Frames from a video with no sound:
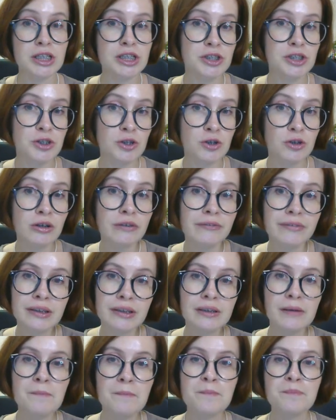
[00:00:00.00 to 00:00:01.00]
an
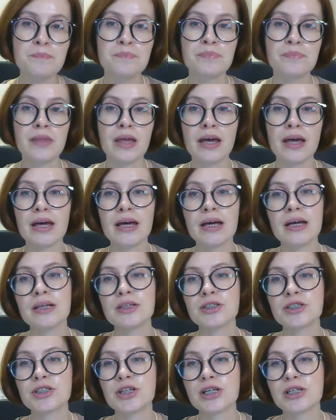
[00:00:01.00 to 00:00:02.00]
interval
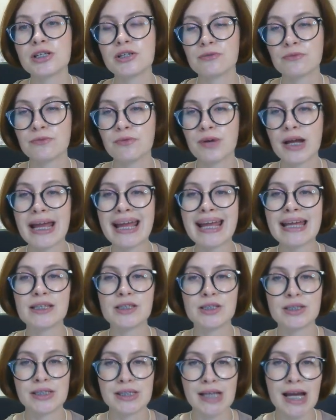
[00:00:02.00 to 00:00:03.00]
and
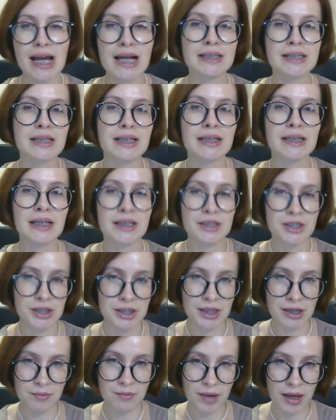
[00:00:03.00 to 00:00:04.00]
generate static
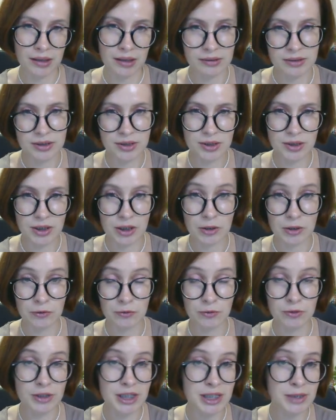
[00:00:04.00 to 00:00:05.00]
HTML.
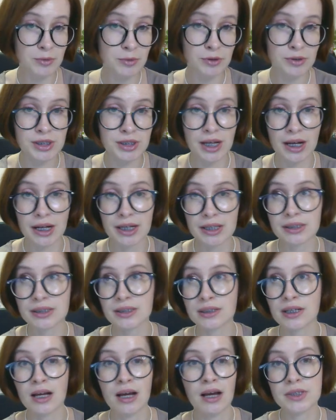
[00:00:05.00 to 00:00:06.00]
So for a small
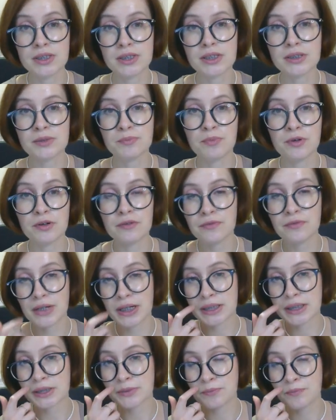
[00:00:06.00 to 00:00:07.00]
site, this is
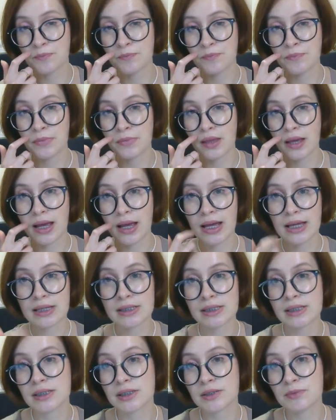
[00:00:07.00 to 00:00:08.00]
perfect
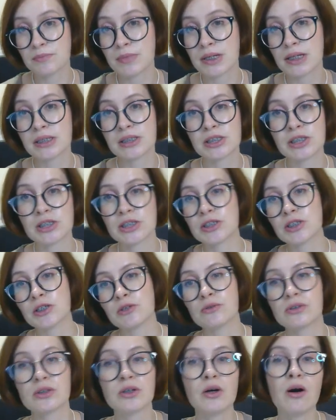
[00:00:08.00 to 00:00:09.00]
as it means
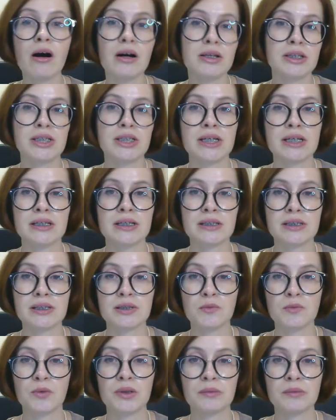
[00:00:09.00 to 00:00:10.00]
your content
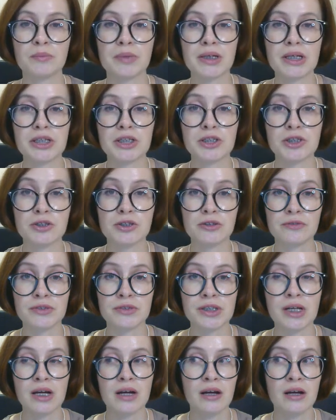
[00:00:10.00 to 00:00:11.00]
will be
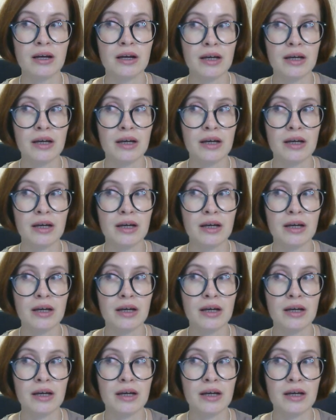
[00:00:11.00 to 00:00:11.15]
served